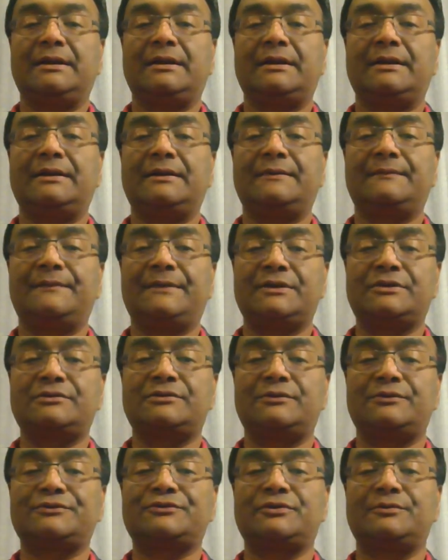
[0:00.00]
they
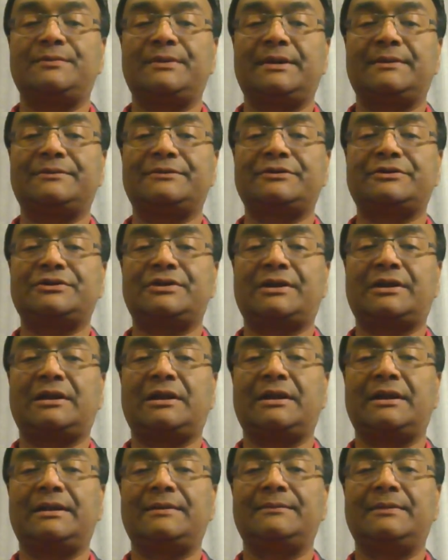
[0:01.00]
should also be able to
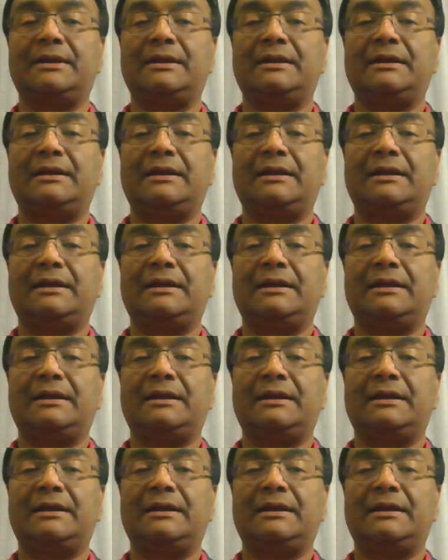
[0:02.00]
claim